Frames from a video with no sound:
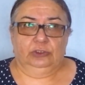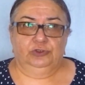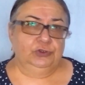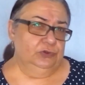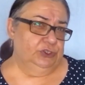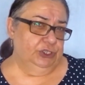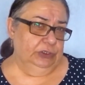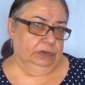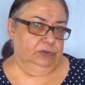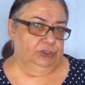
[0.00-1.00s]
Do
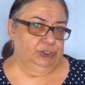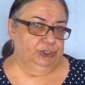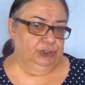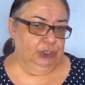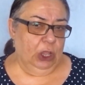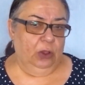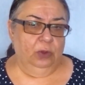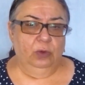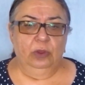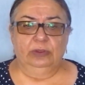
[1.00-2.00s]
students
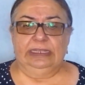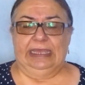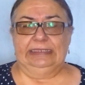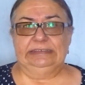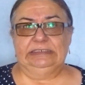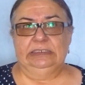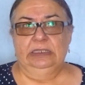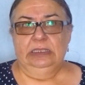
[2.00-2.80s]
know that